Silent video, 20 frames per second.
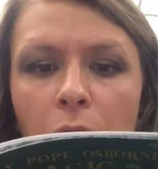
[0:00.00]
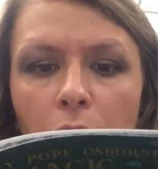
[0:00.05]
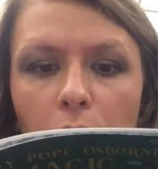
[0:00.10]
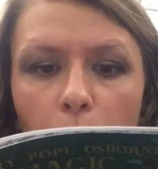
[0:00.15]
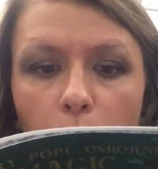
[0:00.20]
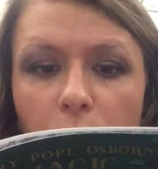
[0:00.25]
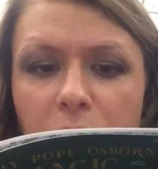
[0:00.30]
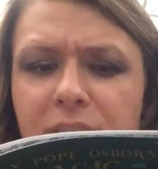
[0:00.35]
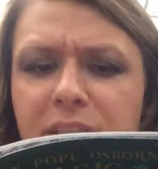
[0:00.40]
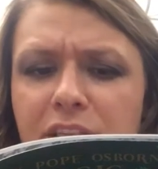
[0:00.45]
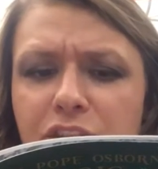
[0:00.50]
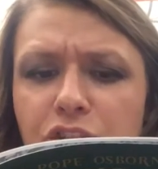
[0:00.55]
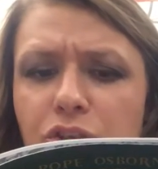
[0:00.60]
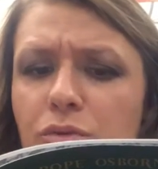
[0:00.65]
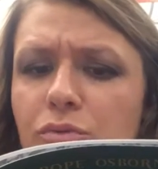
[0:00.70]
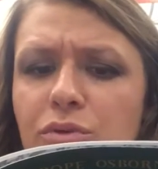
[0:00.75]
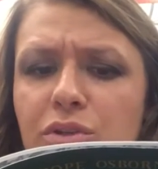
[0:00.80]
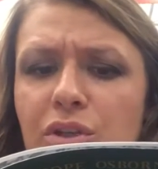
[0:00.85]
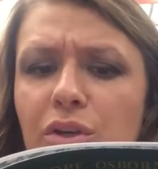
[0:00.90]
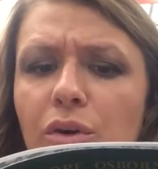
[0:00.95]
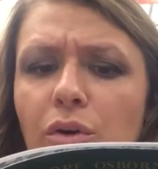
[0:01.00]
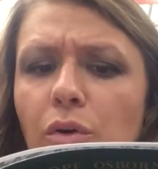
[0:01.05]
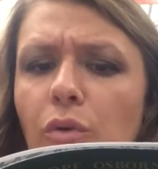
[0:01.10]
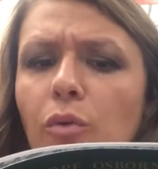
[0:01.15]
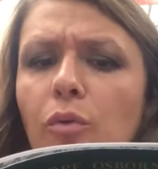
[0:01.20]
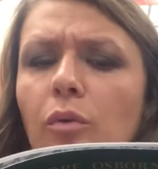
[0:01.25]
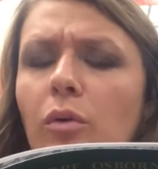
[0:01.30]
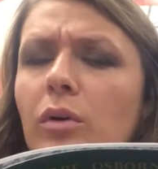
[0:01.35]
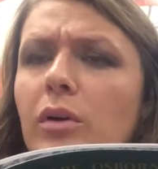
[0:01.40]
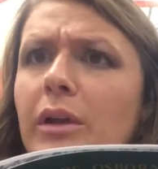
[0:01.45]
What did you
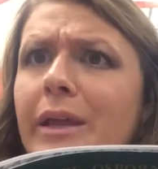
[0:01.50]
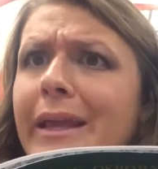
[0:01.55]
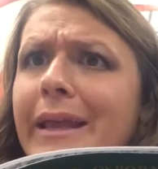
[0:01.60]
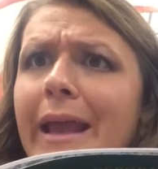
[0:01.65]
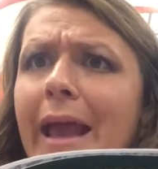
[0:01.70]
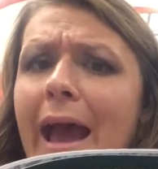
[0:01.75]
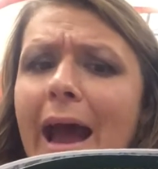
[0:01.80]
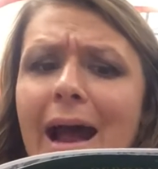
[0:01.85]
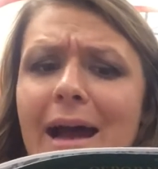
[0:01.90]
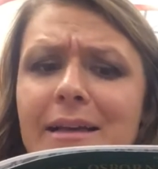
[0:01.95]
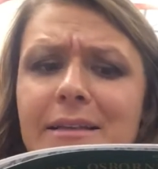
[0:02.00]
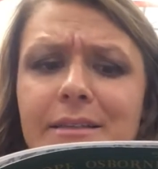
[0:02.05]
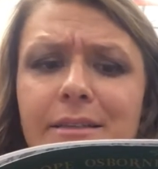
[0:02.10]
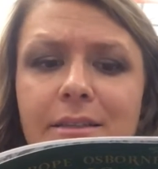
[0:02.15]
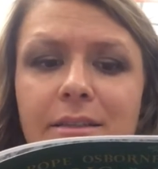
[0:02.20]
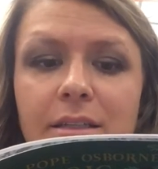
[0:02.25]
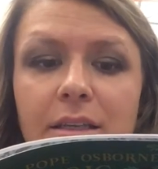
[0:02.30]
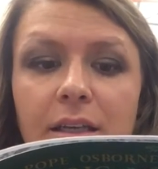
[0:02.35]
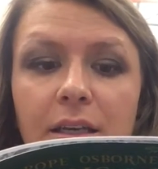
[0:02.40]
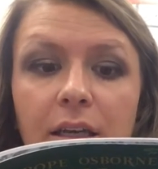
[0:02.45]
do? He asked.